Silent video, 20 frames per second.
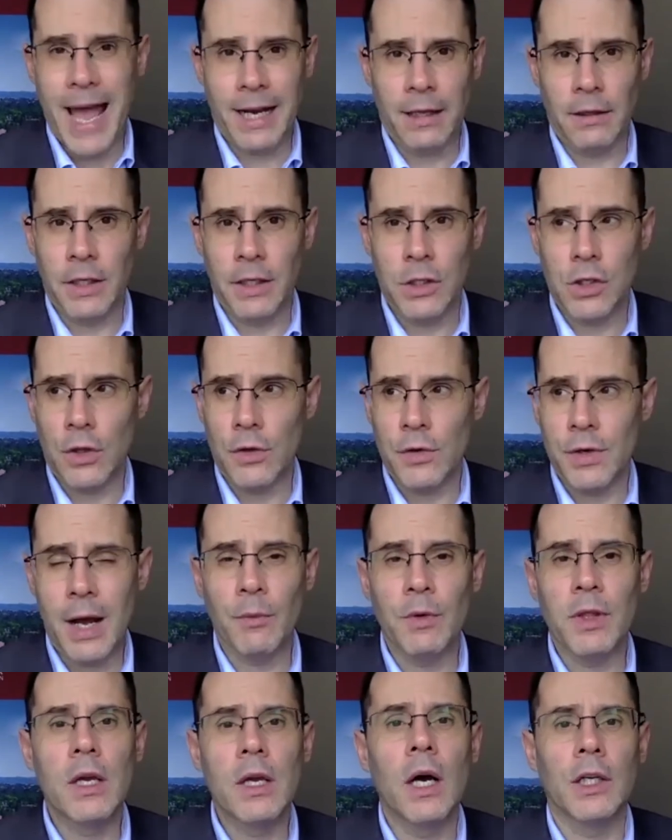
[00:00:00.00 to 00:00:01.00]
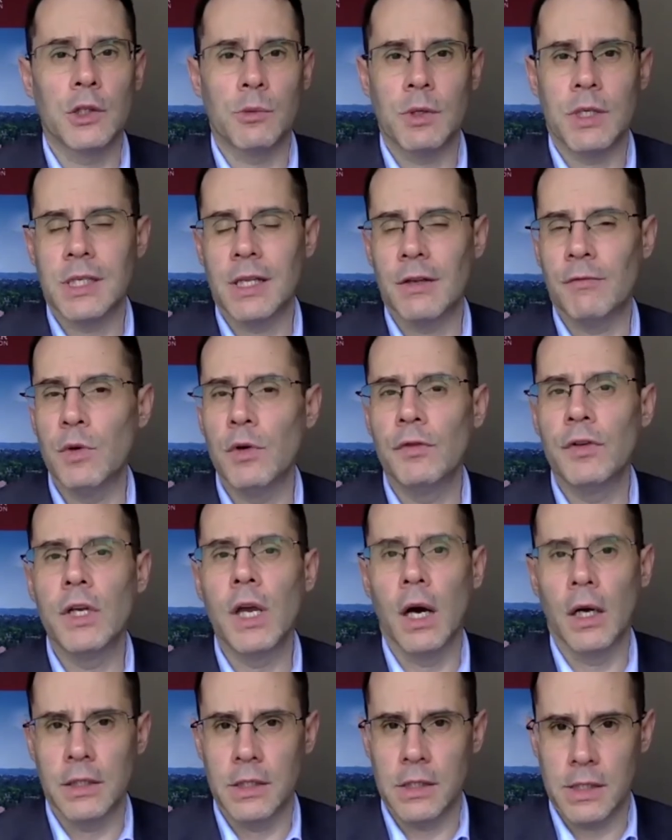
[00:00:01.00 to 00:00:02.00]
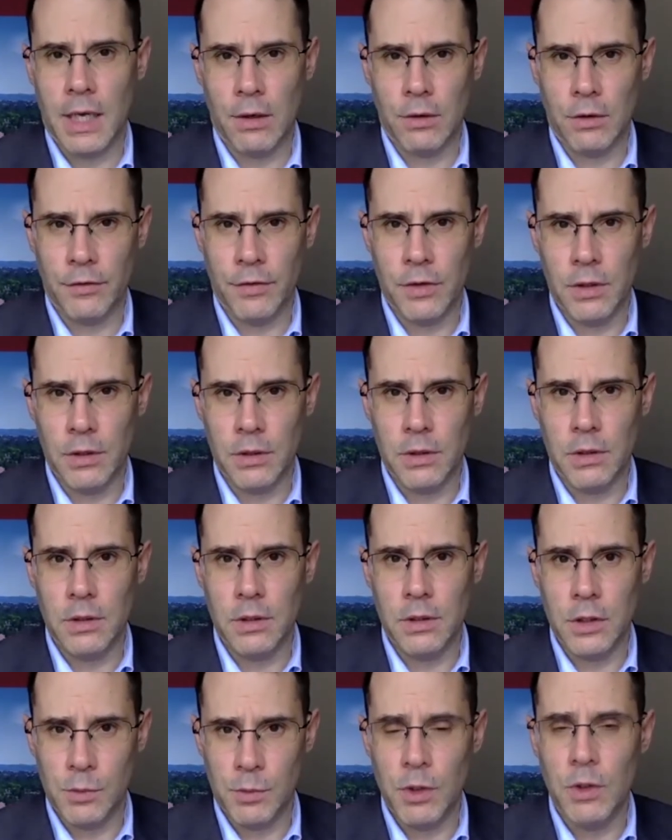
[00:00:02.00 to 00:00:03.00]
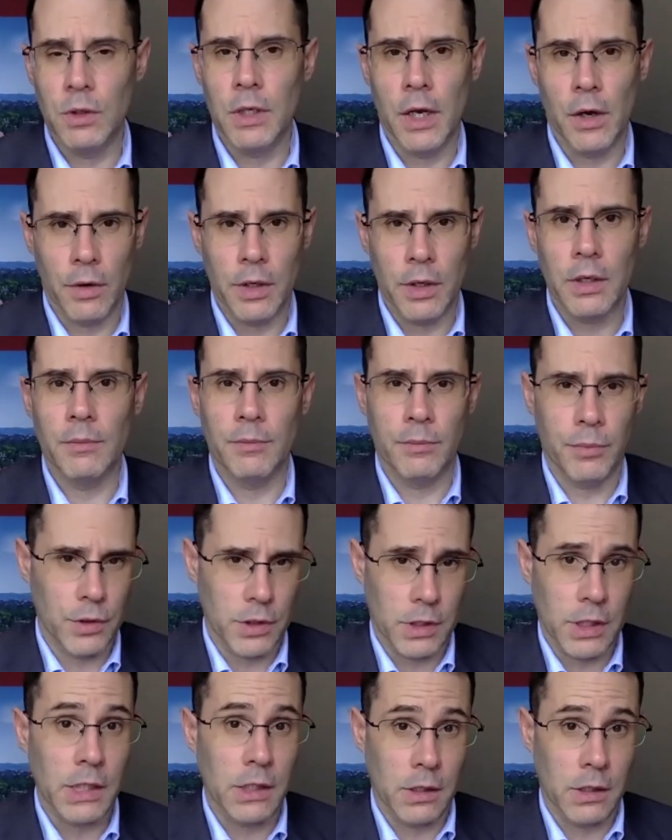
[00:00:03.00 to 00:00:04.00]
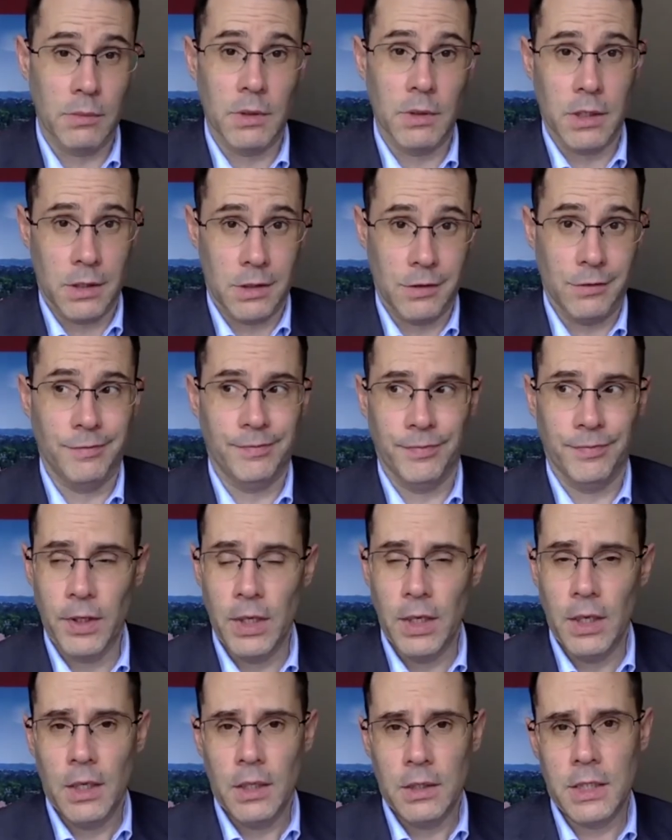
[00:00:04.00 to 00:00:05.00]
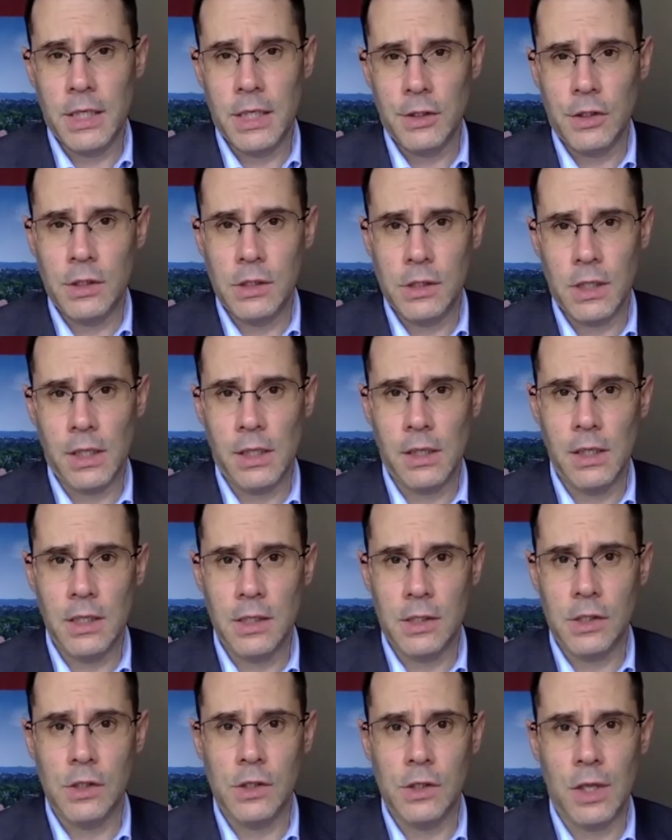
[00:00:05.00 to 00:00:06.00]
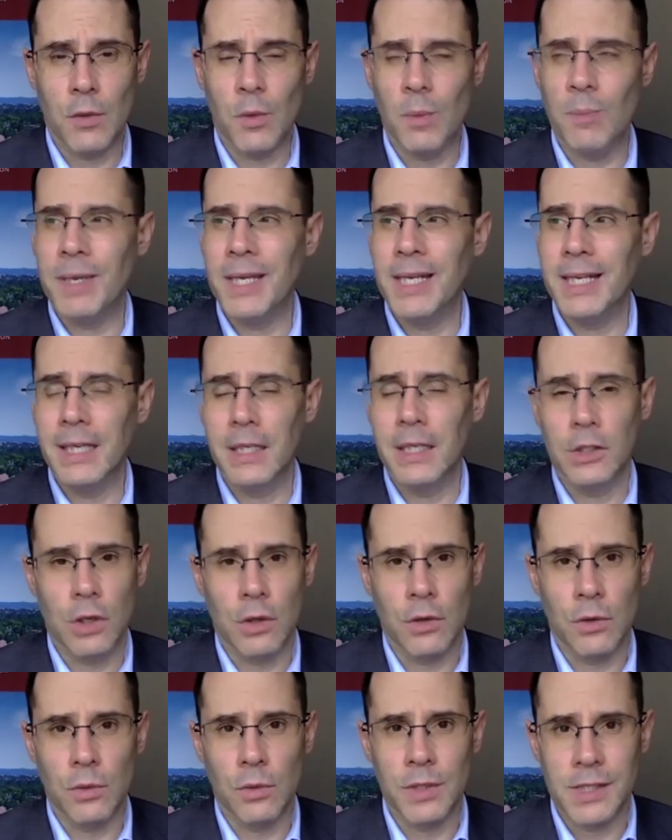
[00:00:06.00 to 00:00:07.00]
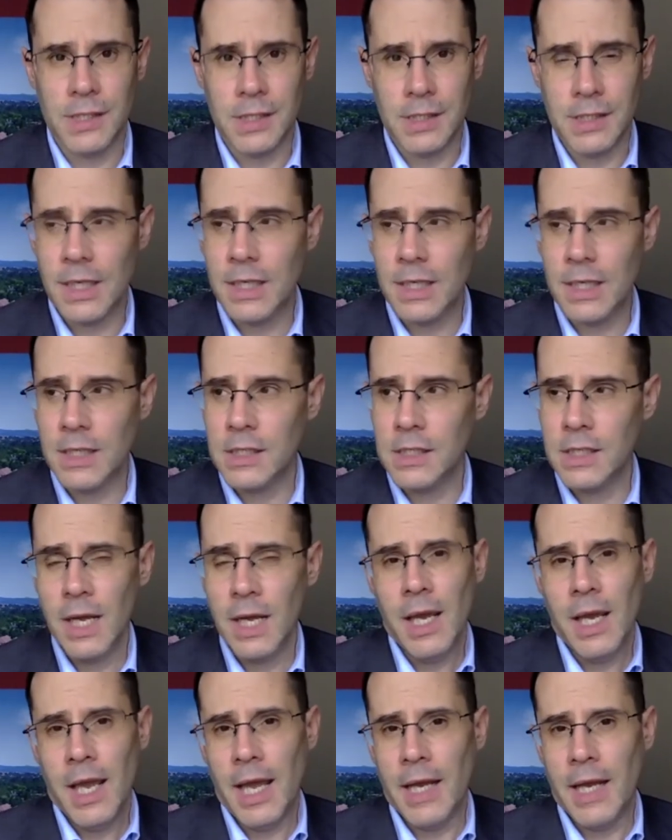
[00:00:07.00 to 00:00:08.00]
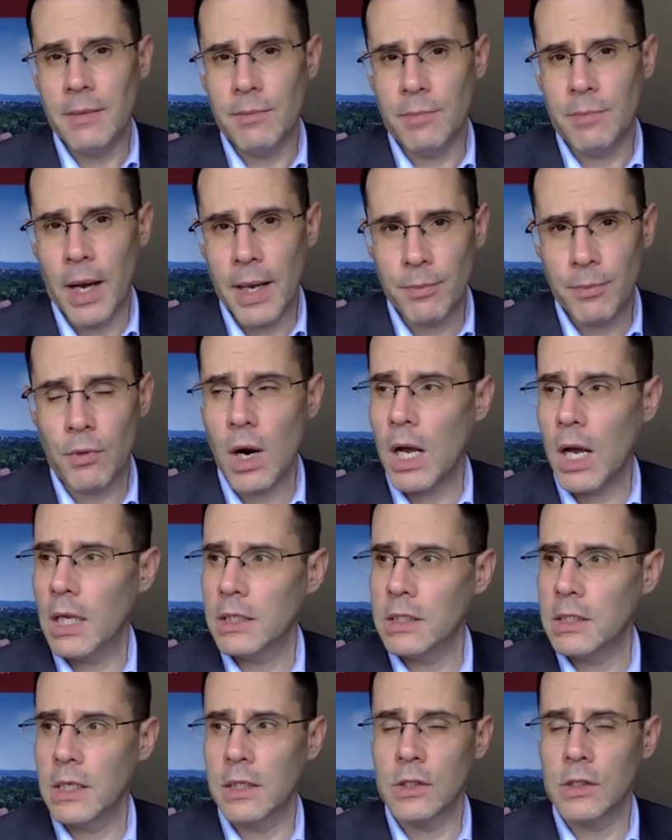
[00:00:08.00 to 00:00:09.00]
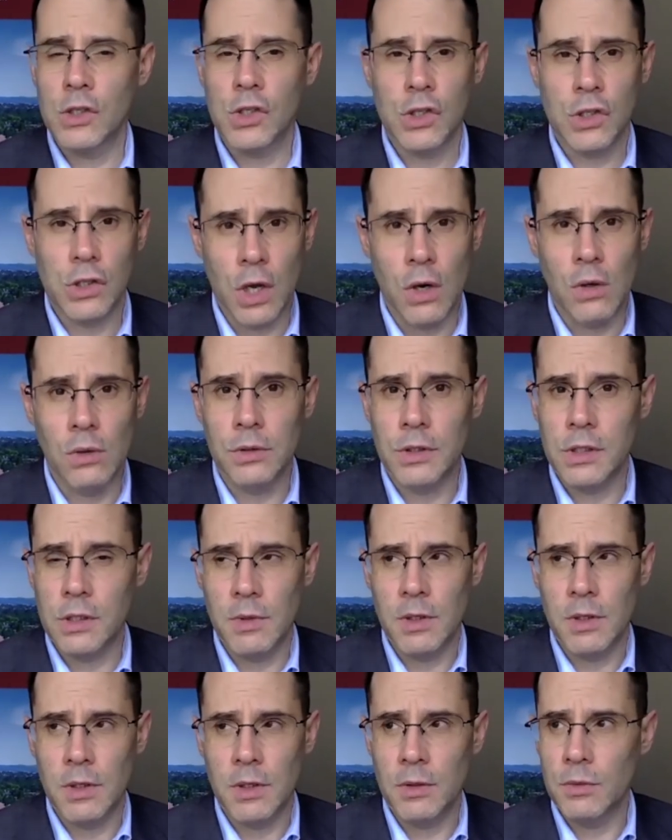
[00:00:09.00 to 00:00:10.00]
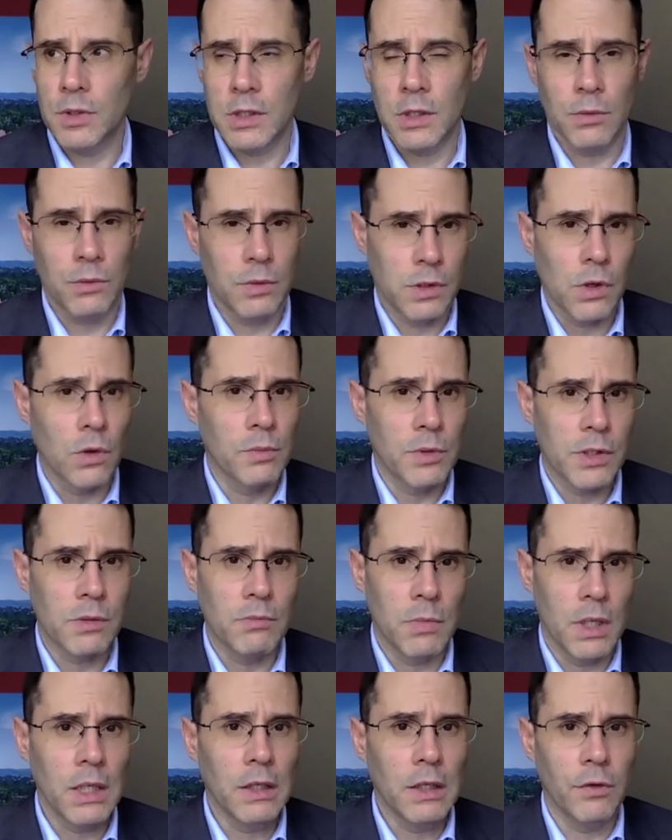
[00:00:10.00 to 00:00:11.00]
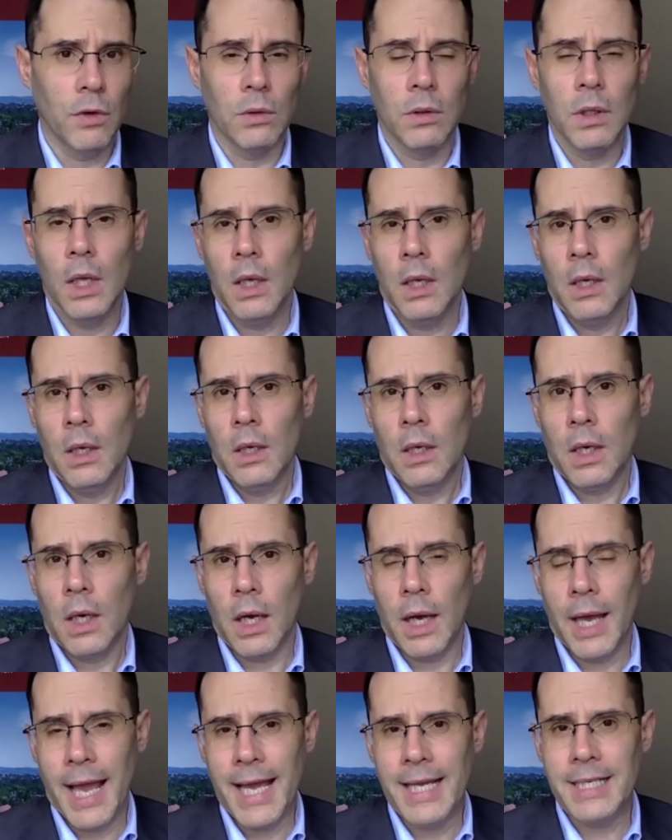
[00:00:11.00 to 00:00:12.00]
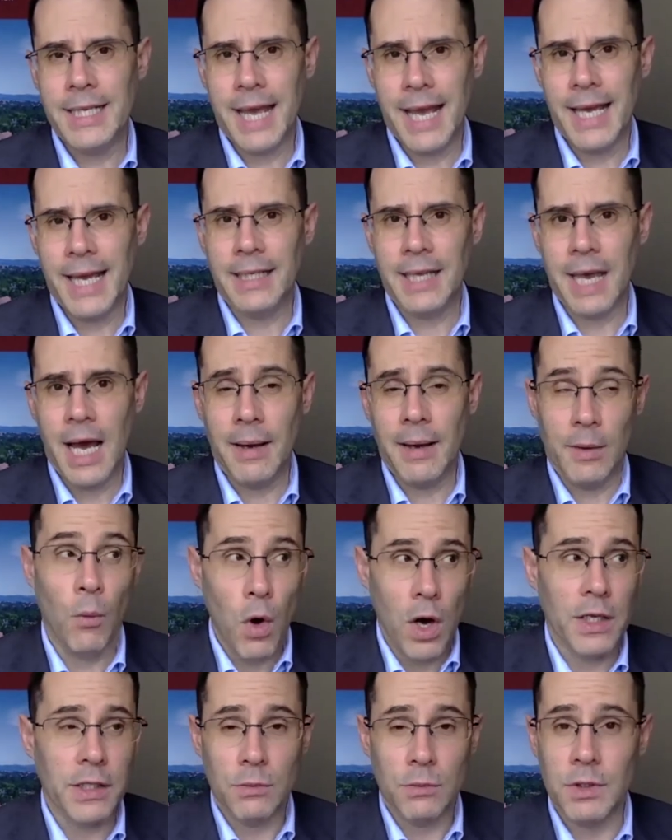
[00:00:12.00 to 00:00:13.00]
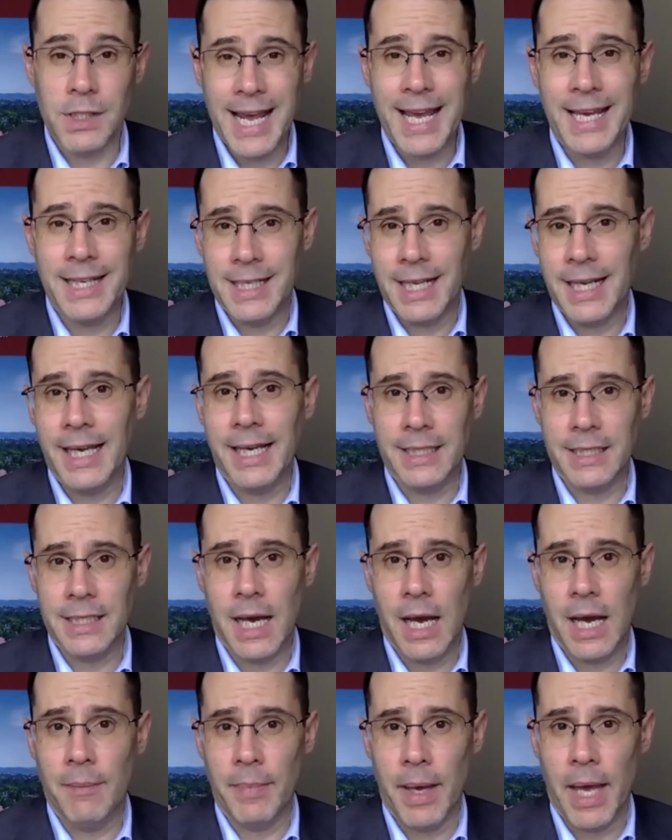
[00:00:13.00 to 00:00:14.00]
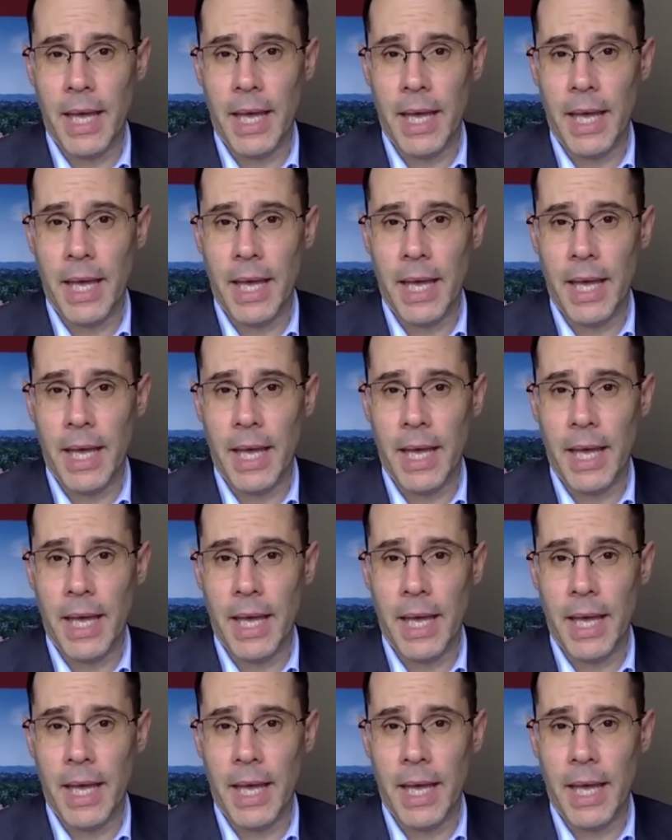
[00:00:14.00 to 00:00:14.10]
each other, not with guns, because they moved guns out of the disputed area precisely because of tensions like this. And so they were beating each other with sticks and pipe rods and stones. I mean, it was almost medieval hand-to-hand. It was hand-to-hand combat.